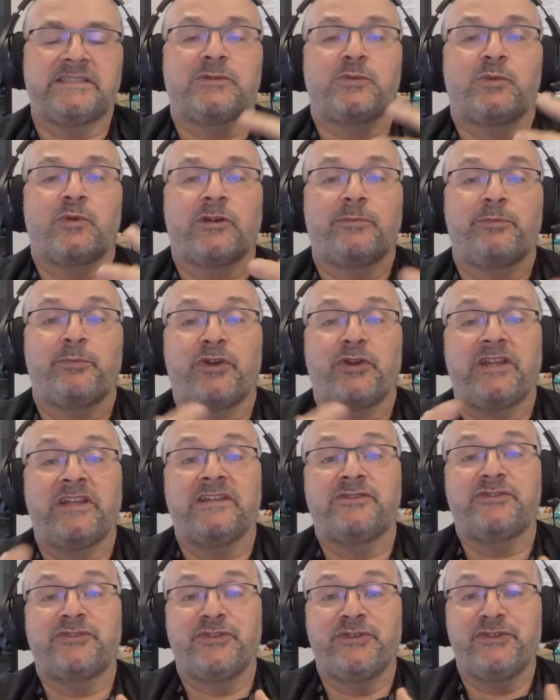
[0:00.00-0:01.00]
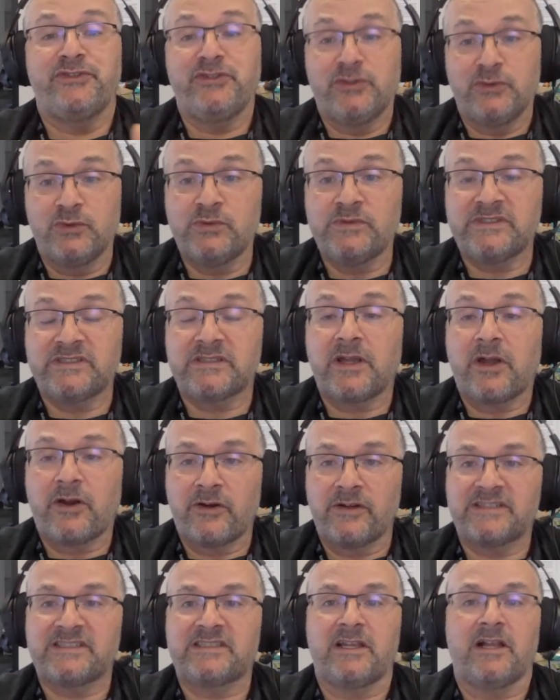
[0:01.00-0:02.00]
we're putting it to use
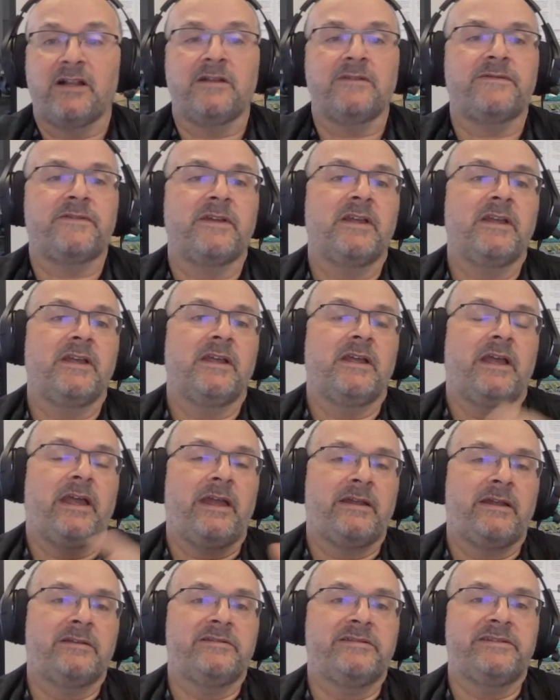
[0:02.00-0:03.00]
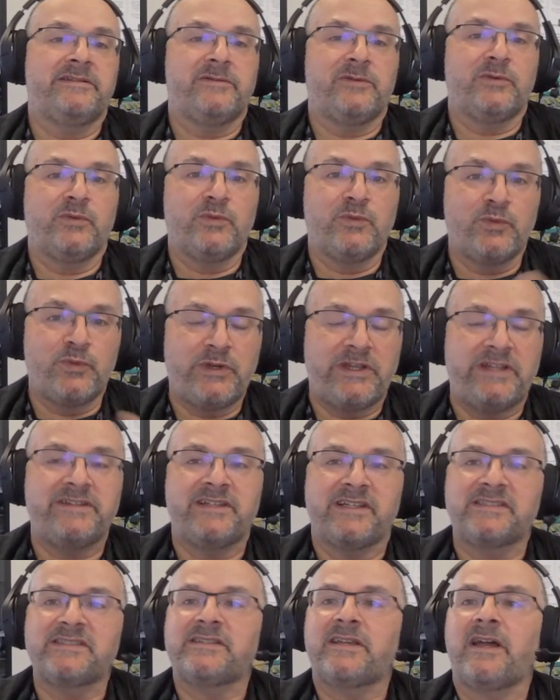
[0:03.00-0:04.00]
ourselves, and we
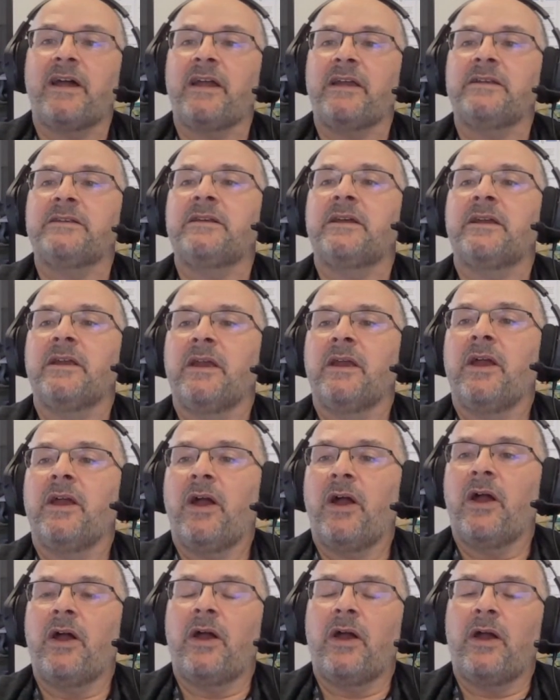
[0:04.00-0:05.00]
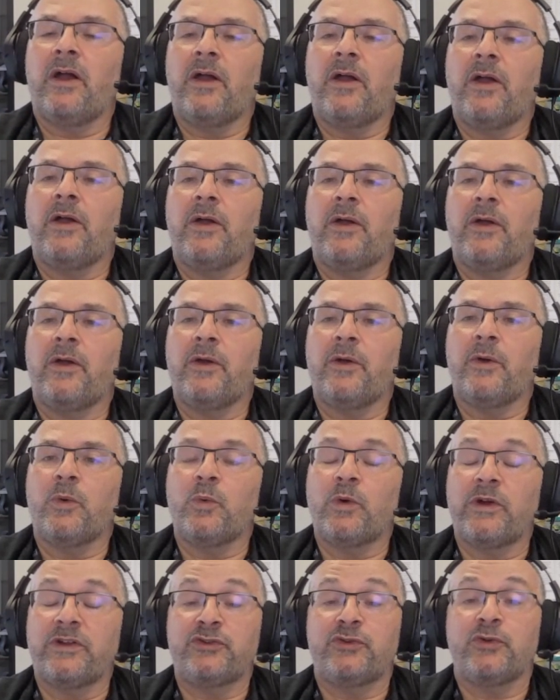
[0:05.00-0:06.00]
decide
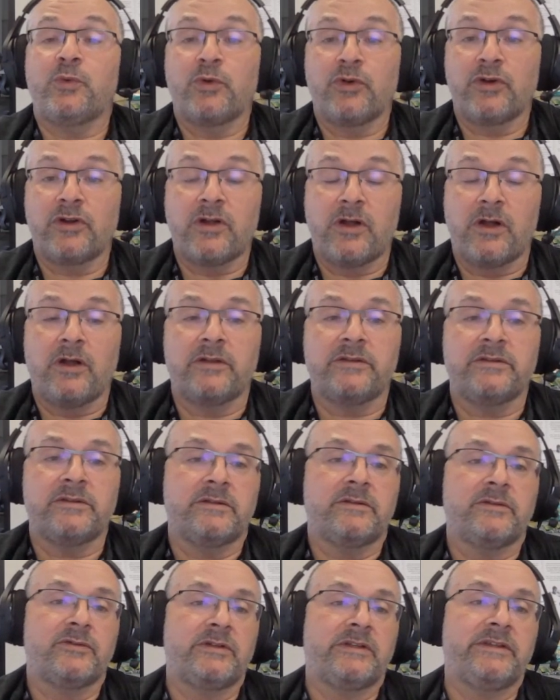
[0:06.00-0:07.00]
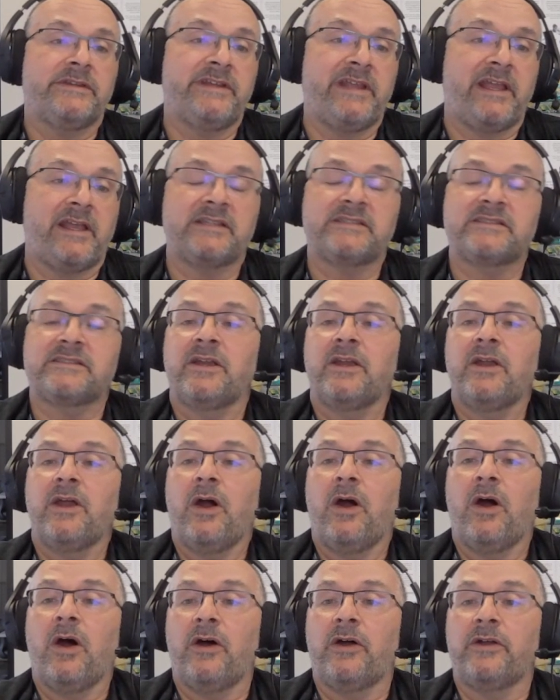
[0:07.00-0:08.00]
what to work on next
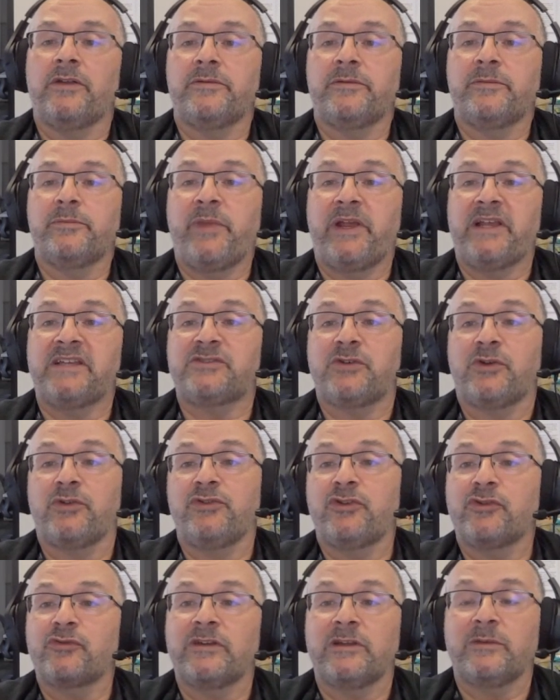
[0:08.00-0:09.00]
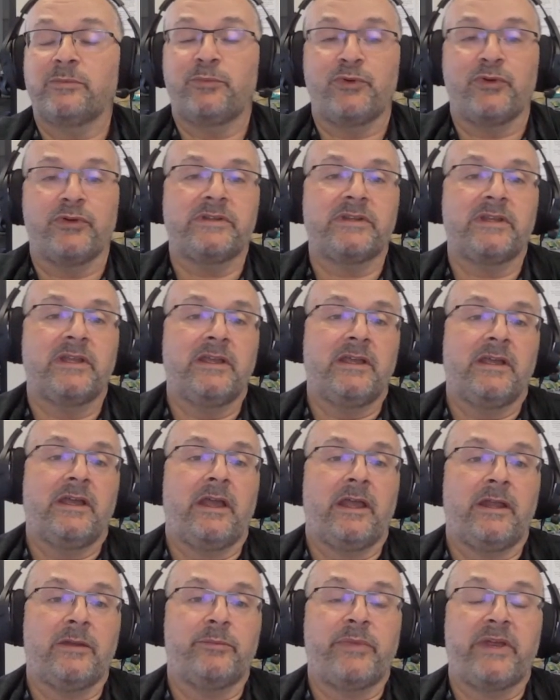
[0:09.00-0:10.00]
based on your input
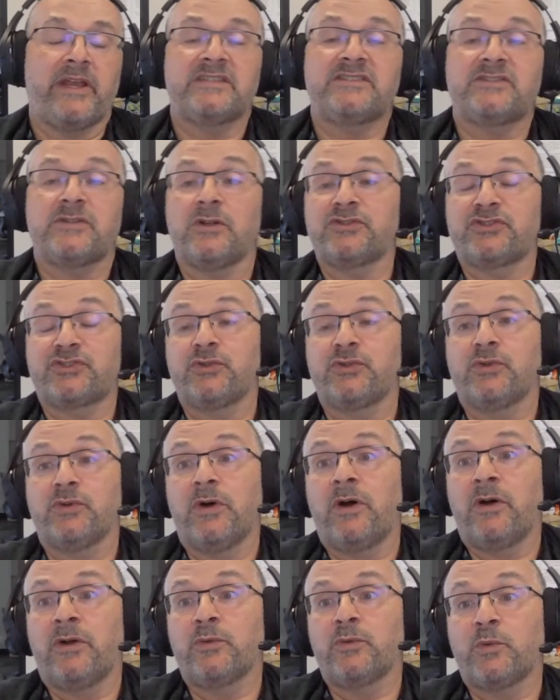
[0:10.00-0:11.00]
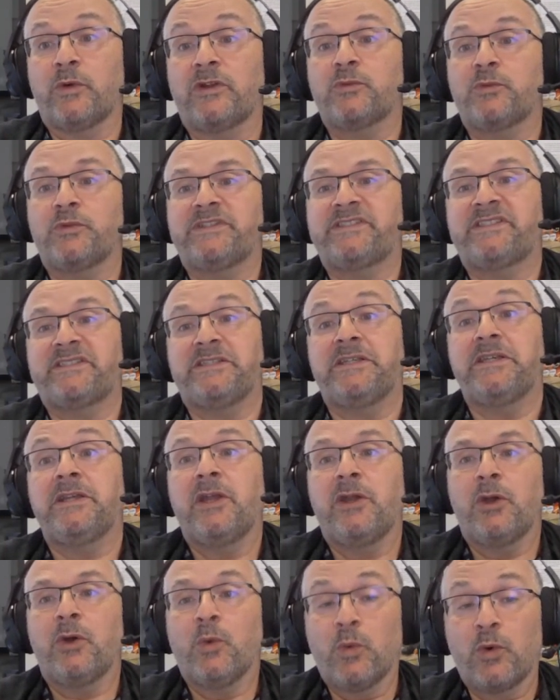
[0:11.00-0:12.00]
and based also on what we see
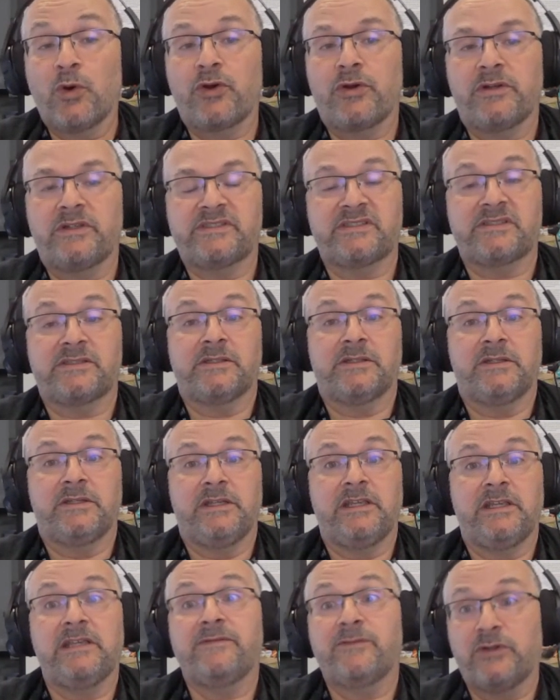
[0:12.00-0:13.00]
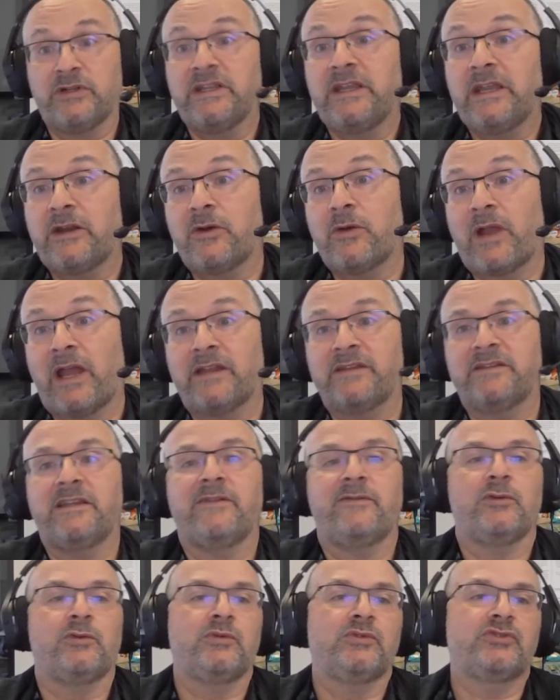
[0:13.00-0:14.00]
works even here at
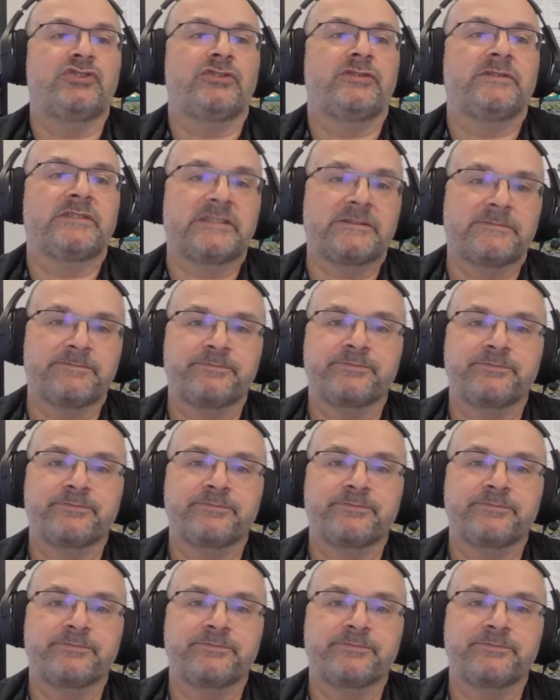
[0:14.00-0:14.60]
Devolutions.